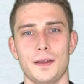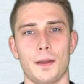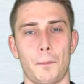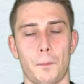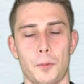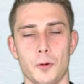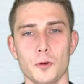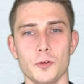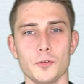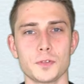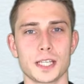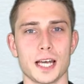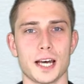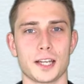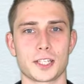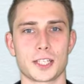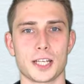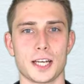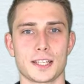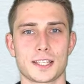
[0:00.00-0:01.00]
proofs are
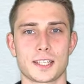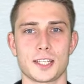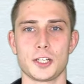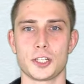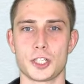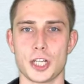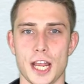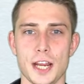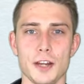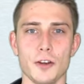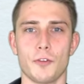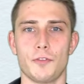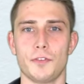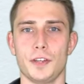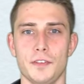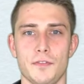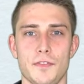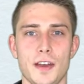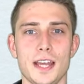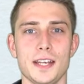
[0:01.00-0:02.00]
just chain of
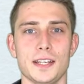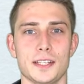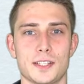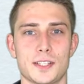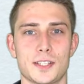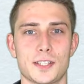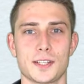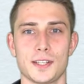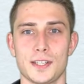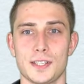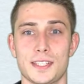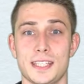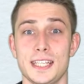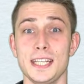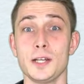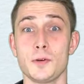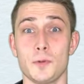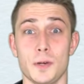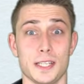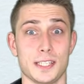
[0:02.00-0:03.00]
events,
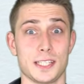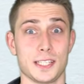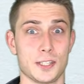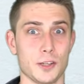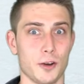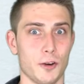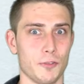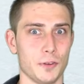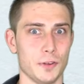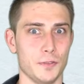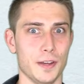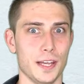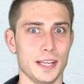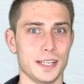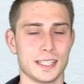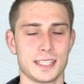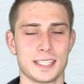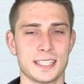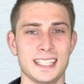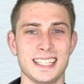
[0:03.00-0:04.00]
sequences of
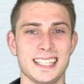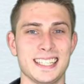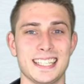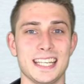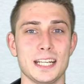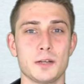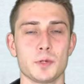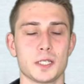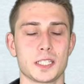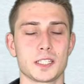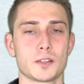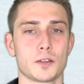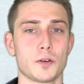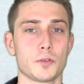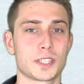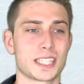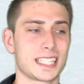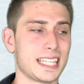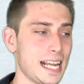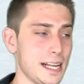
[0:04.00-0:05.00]
events, sequences of
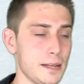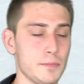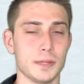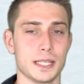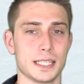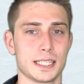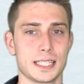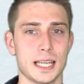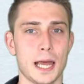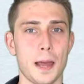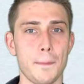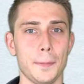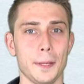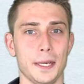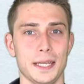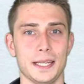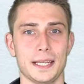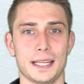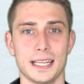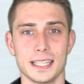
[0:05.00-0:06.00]
statements
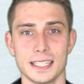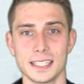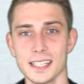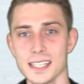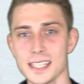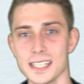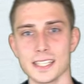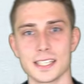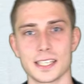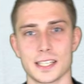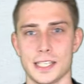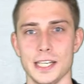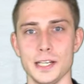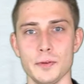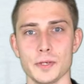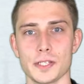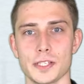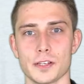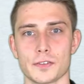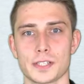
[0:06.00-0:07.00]
happening. And this is a
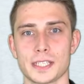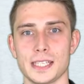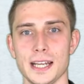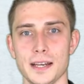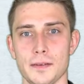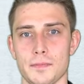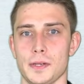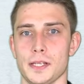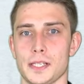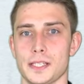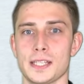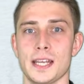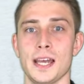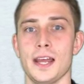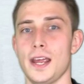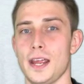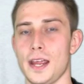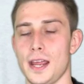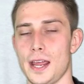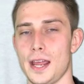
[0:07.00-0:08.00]
sequence of statements.
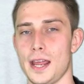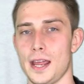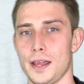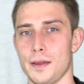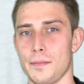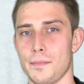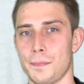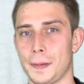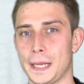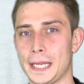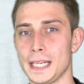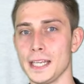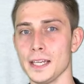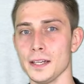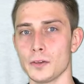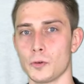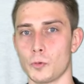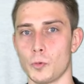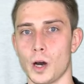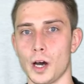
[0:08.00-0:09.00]

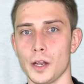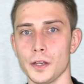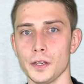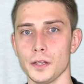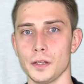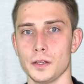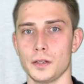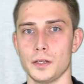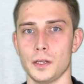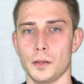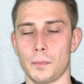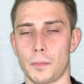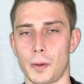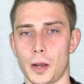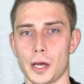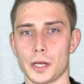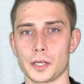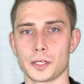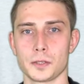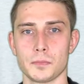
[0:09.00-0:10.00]
P1
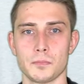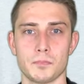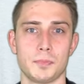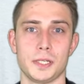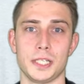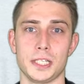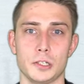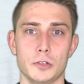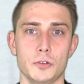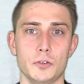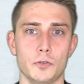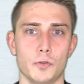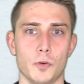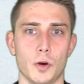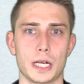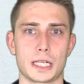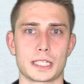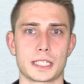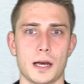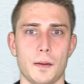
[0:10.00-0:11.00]
implied P2,
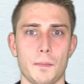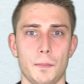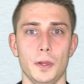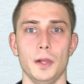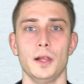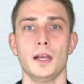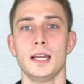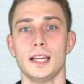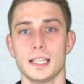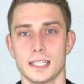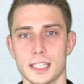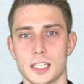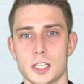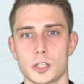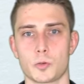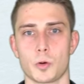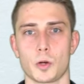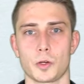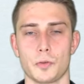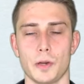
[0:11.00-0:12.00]
for example. This
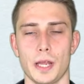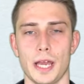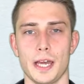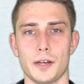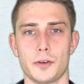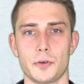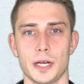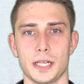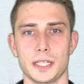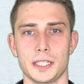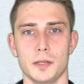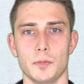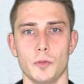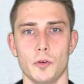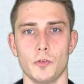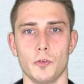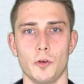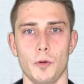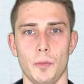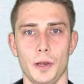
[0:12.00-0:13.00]
is what we had right here more
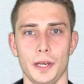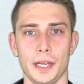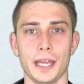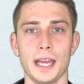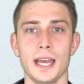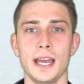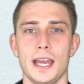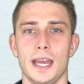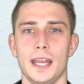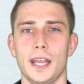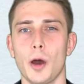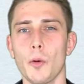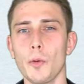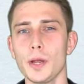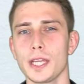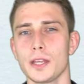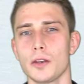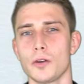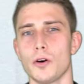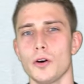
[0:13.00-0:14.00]
formally. And now we
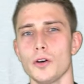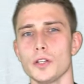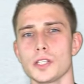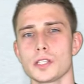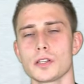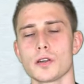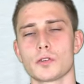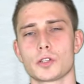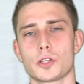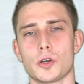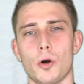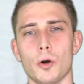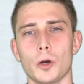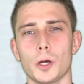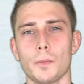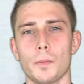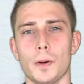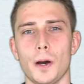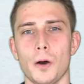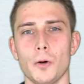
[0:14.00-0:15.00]
can also talk
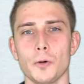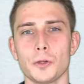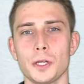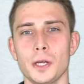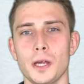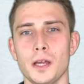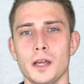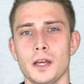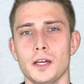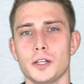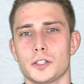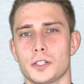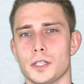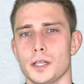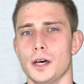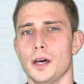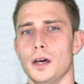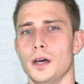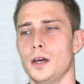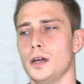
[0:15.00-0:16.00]
about
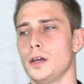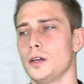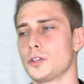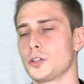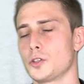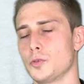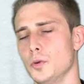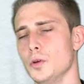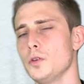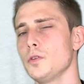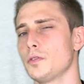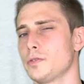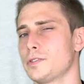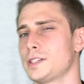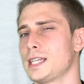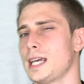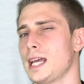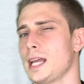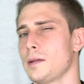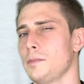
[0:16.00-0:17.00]
the truth
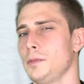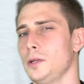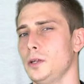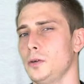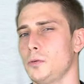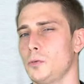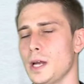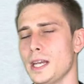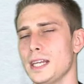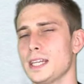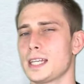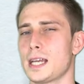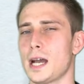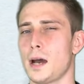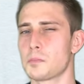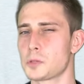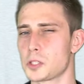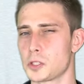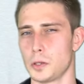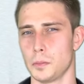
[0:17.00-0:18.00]
table when it
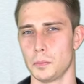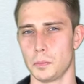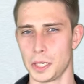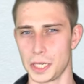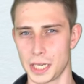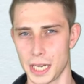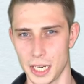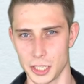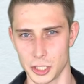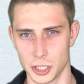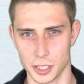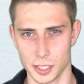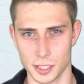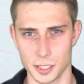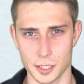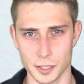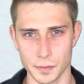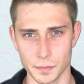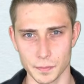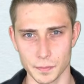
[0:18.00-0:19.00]
comes to implications.